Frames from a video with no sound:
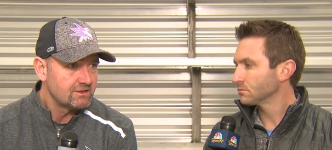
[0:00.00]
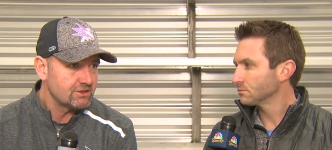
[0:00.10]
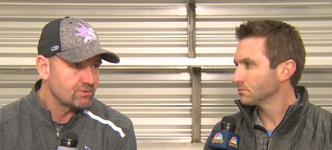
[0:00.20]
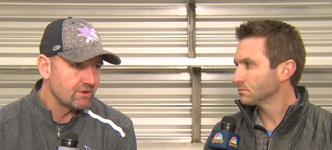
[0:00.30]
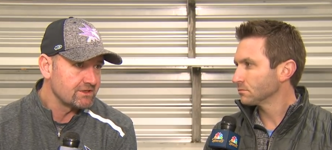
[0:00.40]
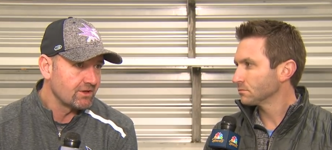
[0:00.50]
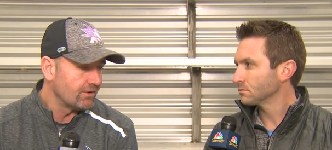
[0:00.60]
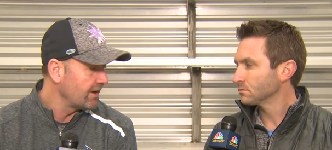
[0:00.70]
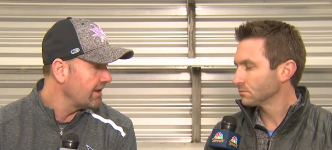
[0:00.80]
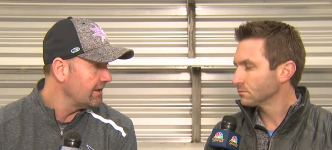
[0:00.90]
Speaker 1: just wasn't
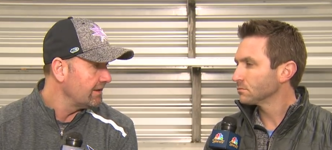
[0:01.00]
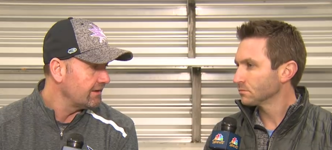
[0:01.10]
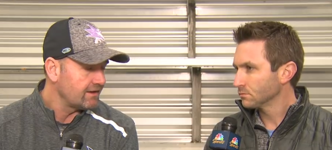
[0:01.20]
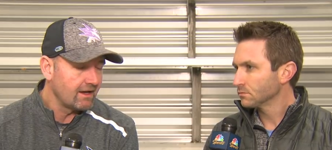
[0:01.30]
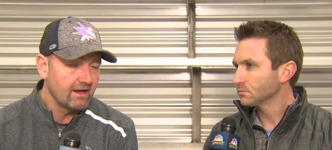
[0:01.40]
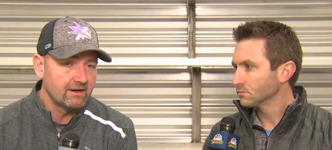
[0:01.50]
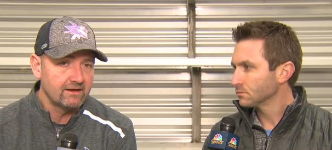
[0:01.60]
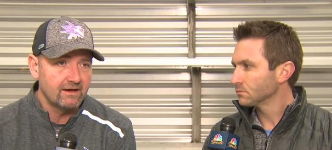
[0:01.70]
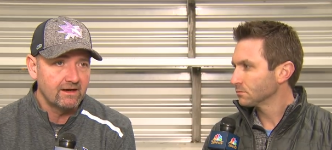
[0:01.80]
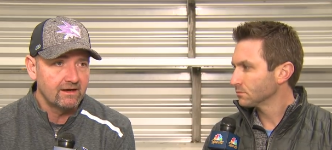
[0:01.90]
going in.
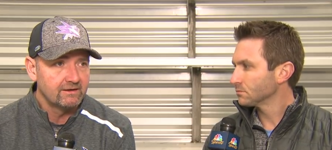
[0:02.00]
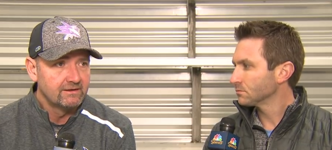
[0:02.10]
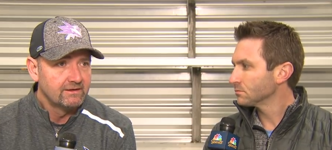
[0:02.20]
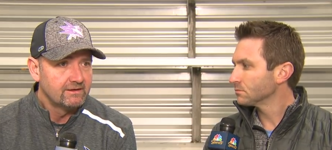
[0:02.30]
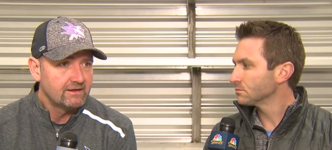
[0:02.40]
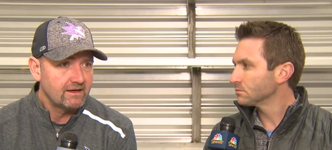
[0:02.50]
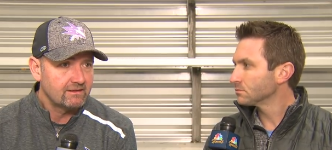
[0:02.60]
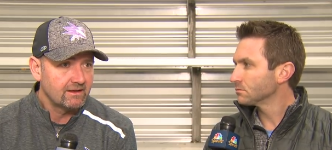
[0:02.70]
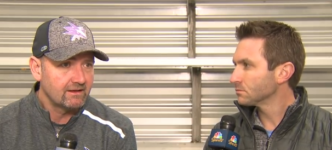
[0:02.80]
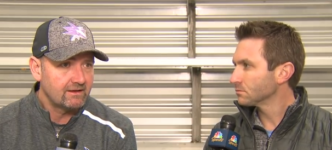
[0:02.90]
And I
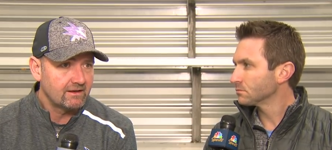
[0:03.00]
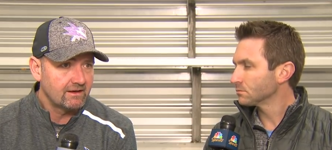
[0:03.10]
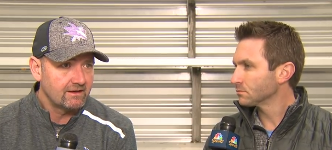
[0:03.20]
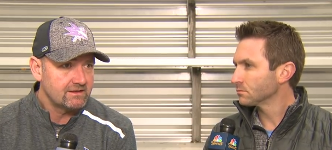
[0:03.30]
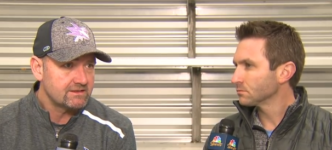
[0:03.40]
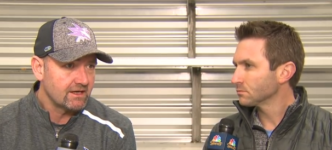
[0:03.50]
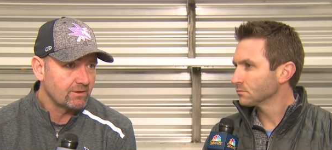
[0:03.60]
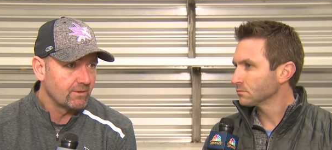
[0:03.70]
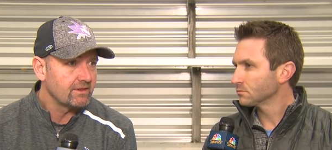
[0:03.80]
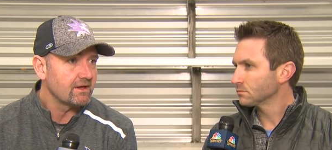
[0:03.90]
think he
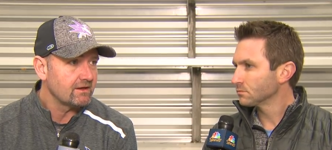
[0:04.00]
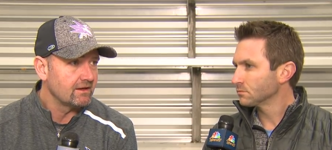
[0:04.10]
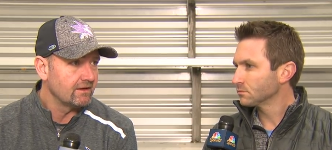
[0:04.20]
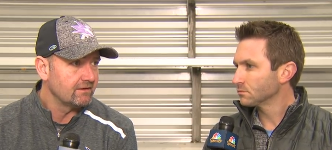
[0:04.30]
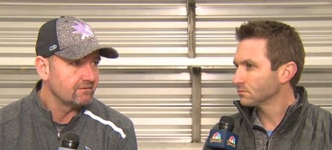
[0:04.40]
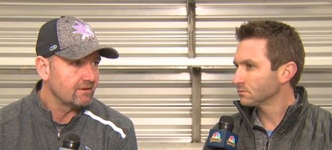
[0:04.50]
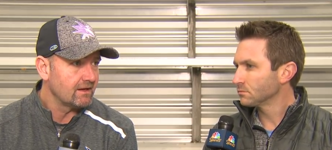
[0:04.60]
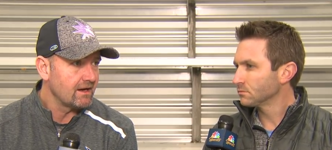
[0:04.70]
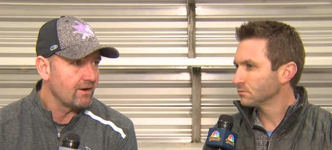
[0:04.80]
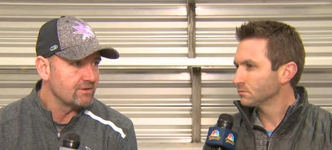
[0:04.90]
stuck with it,
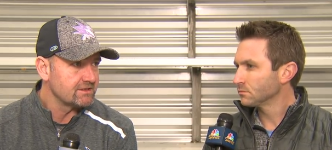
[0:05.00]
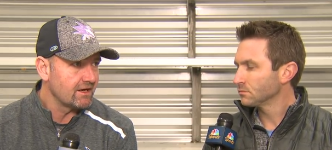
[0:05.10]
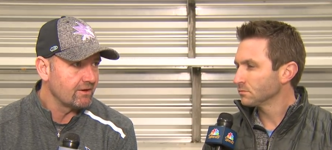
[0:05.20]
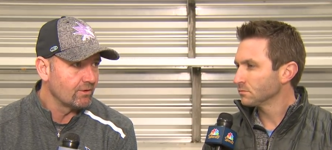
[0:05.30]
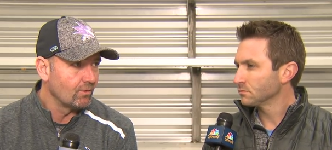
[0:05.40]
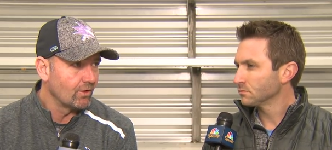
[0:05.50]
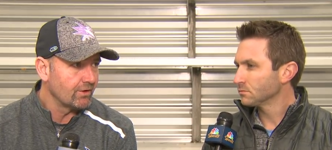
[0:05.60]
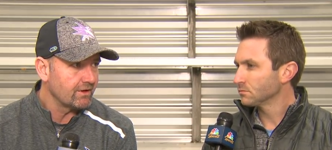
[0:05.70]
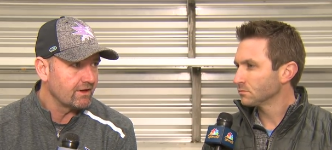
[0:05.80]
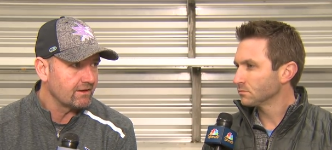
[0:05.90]
and now he's getting
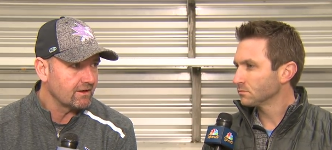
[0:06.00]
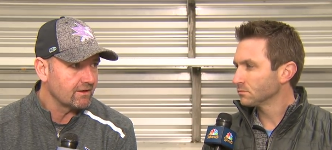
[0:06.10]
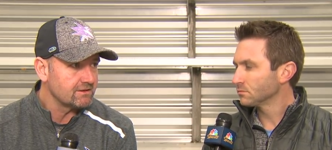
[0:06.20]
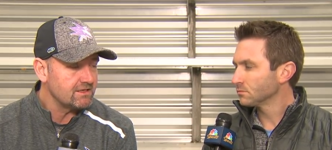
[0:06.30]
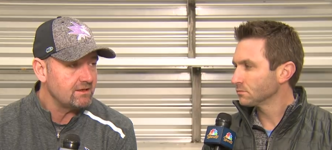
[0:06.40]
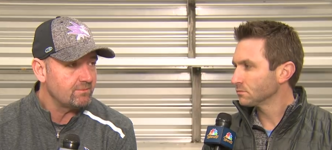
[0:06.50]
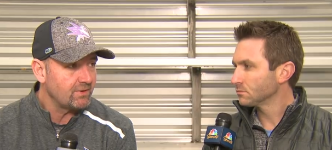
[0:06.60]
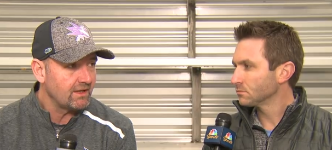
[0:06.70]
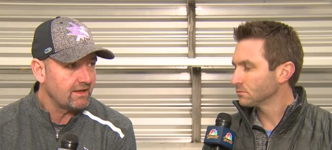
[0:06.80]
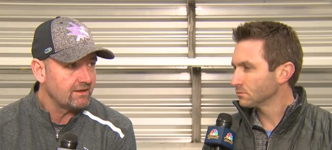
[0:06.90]
rewarded. I think our team
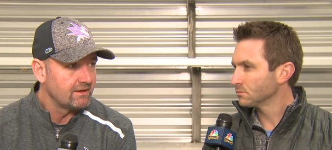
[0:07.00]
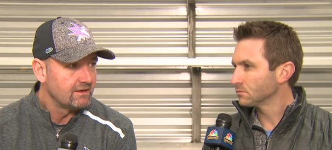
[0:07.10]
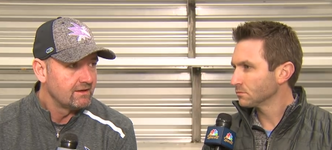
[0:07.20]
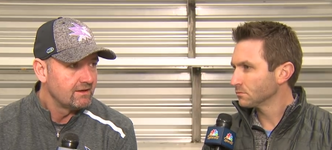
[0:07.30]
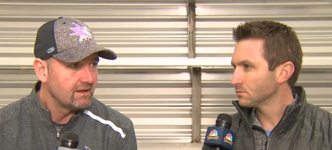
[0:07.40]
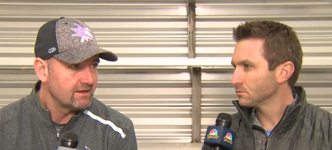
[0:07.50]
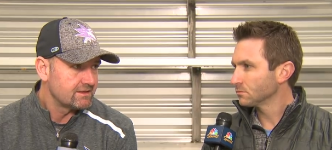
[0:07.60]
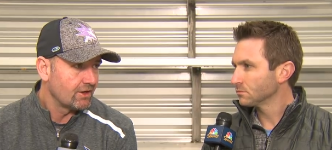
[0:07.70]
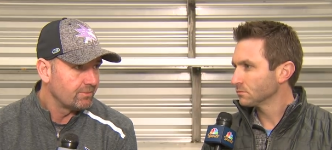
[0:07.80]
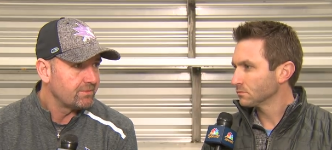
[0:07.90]
play has
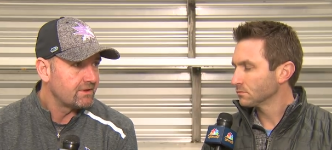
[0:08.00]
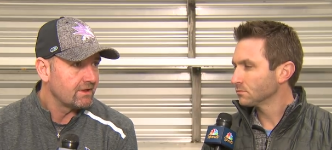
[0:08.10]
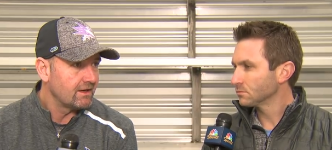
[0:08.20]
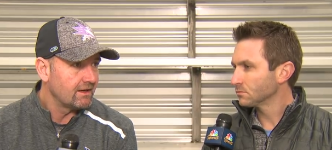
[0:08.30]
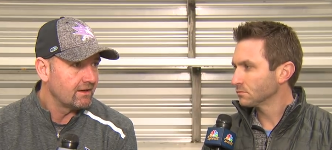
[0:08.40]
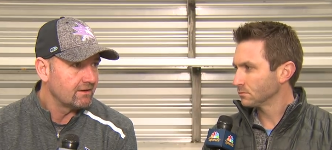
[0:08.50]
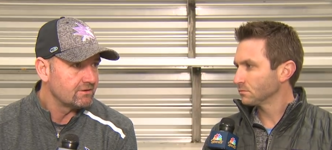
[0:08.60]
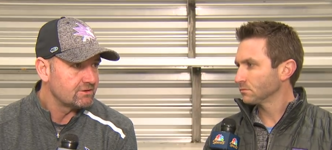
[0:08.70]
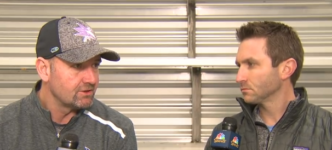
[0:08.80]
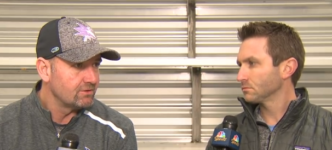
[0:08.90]
helped
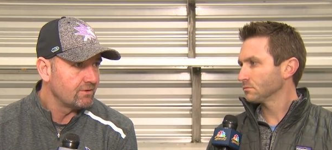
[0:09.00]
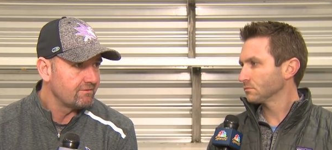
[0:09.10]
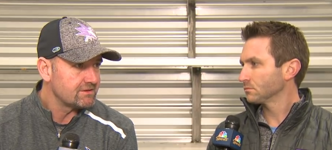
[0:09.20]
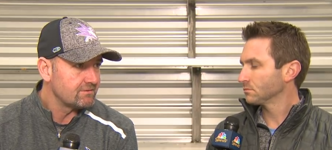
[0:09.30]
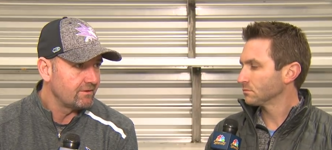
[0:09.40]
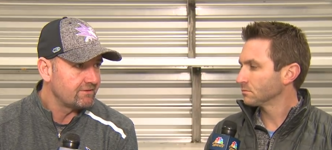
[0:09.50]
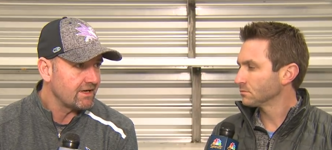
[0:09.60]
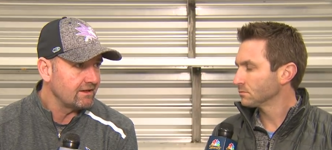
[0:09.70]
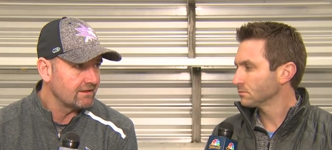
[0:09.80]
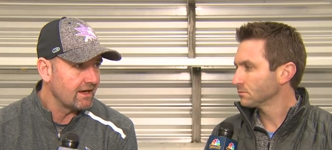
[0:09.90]
too. We've
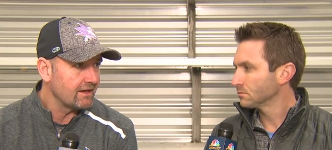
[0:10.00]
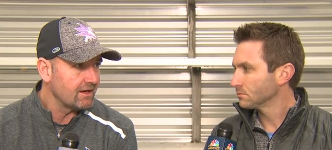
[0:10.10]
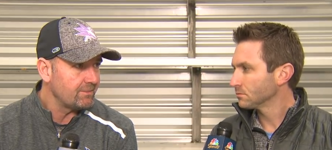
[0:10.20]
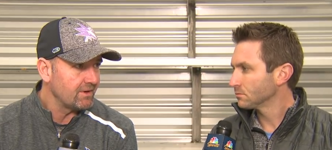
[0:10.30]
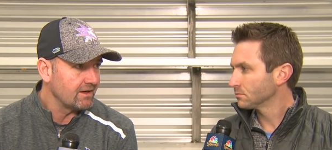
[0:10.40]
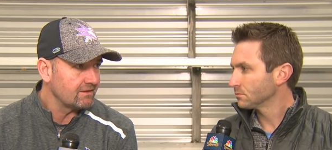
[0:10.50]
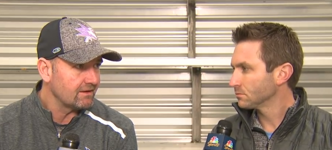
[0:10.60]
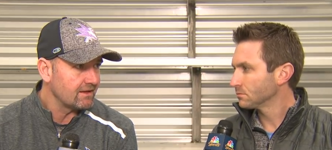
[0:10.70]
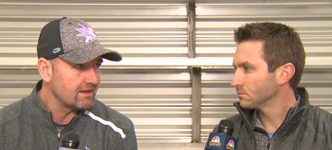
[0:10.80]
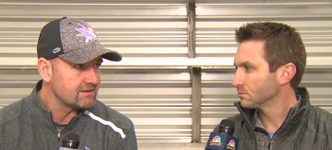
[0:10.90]
tightened that up, and I
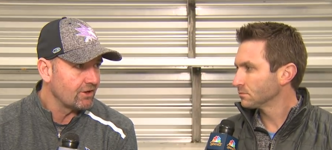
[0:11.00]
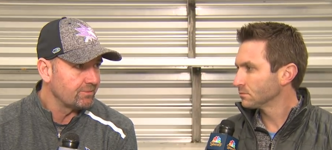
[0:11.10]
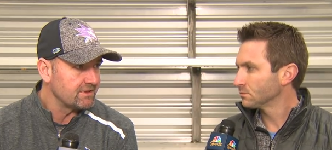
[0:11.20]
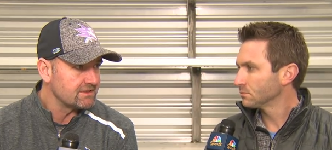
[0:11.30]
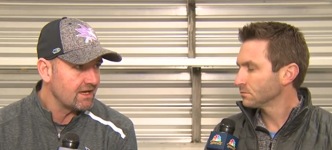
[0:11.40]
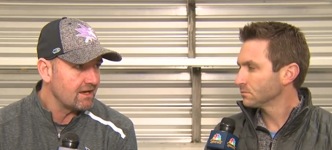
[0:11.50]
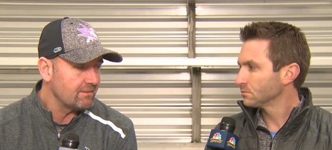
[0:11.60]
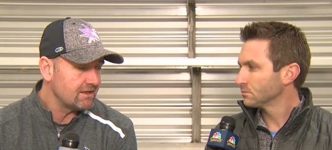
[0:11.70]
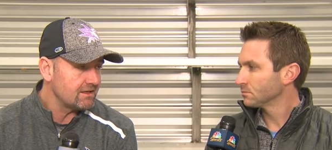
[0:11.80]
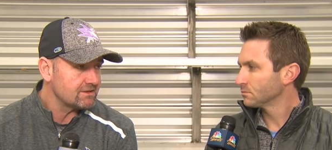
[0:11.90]
think that's helped his game.
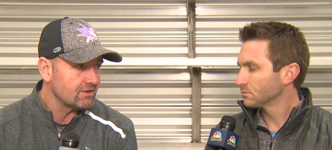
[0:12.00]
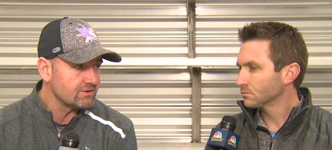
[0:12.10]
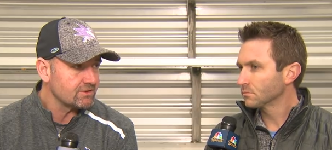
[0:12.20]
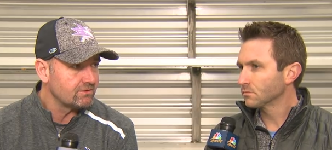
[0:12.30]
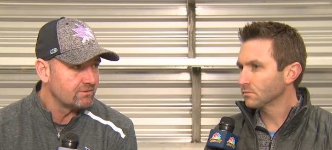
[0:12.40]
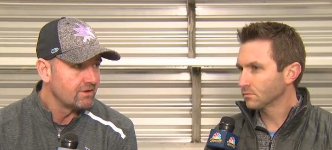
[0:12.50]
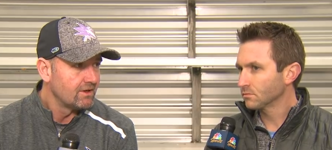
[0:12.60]
And he's also